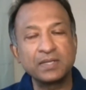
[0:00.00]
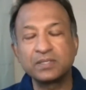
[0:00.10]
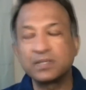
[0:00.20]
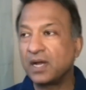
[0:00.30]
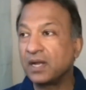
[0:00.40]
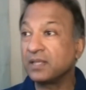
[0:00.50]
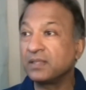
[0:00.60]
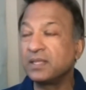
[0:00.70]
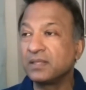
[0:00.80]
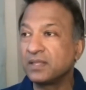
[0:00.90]
And I
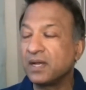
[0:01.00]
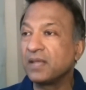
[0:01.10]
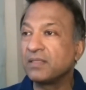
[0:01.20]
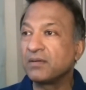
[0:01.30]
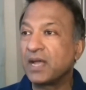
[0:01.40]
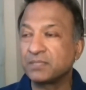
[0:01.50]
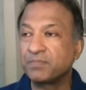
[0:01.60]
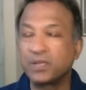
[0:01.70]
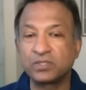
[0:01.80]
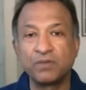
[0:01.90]
think the other
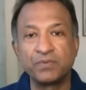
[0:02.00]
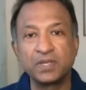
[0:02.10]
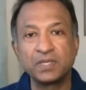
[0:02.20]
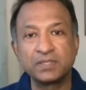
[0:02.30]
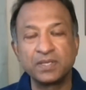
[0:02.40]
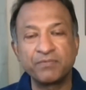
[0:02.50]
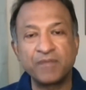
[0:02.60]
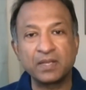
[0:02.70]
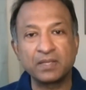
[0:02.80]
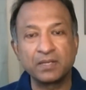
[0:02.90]
aspect of it is the
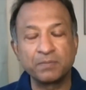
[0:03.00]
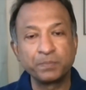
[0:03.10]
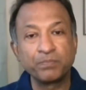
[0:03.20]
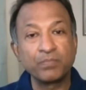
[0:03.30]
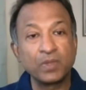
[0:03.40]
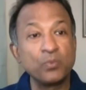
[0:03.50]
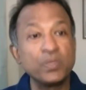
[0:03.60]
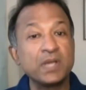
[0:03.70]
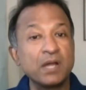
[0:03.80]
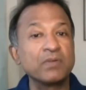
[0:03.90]
fact that we
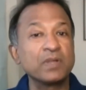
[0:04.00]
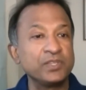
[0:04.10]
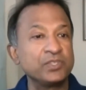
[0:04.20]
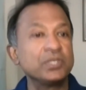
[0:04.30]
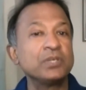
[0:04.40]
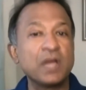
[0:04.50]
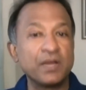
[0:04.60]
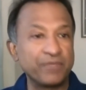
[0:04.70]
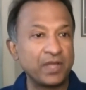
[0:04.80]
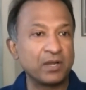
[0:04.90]
currently do
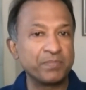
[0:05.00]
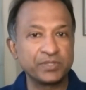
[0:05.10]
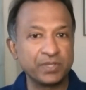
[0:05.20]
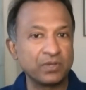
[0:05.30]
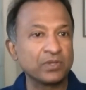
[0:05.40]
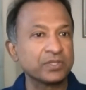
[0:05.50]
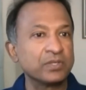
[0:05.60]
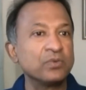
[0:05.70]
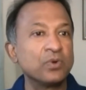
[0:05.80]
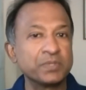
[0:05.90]
have therapies that cost an
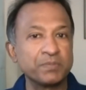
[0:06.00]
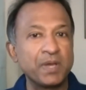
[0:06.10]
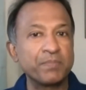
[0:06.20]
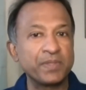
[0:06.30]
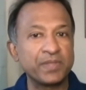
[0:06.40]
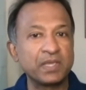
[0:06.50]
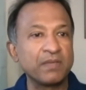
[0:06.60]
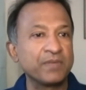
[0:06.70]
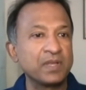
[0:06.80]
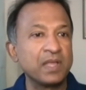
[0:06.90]
enormous amount, but they're
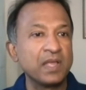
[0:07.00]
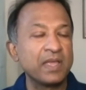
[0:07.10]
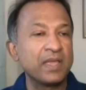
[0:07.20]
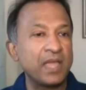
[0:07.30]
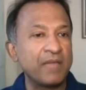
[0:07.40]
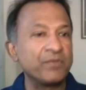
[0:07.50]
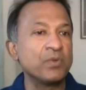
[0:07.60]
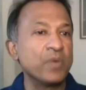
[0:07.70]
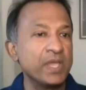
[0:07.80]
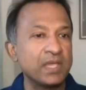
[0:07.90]
given
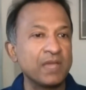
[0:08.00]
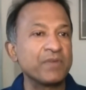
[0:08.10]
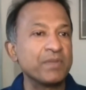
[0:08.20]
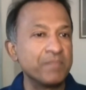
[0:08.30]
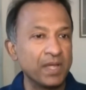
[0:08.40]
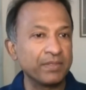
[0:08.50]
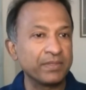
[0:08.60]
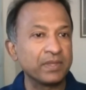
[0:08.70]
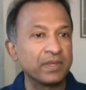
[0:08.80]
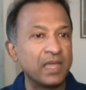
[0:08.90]
every week, every
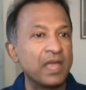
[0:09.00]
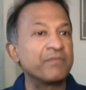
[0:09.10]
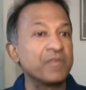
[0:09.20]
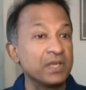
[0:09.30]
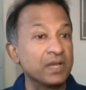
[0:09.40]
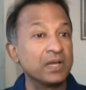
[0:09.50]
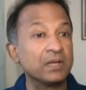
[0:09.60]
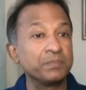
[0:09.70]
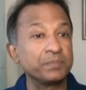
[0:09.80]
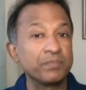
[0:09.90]
month, every
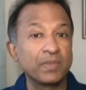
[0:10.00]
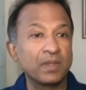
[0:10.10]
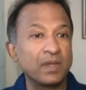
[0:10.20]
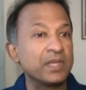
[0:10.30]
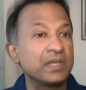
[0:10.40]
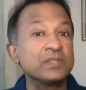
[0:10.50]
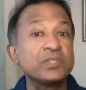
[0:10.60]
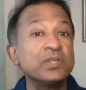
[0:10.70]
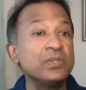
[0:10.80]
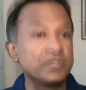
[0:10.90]
year, and they
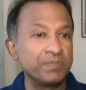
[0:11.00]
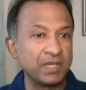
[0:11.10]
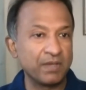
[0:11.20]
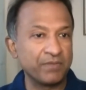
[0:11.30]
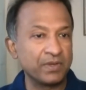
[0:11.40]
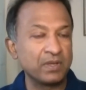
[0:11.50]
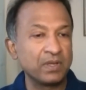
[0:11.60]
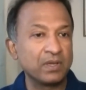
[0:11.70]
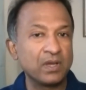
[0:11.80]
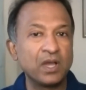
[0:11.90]
continue to be given
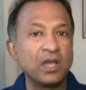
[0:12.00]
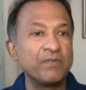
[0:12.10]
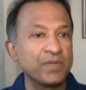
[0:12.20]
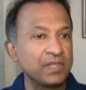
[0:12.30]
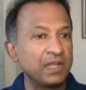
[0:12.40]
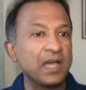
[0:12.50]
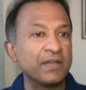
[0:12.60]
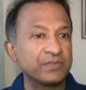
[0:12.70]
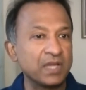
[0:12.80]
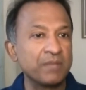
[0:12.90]
over the
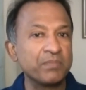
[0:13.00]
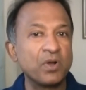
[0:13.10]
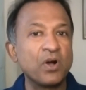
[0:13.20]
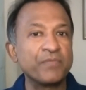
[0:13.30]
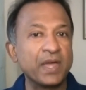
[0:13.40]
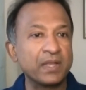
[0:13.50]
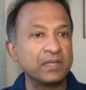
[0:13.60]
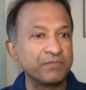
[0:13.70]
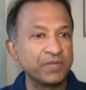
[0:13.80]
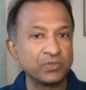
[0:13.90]
lifetime of that
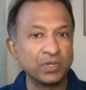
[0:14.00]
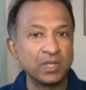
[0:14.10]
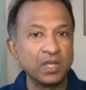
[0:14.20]
individual.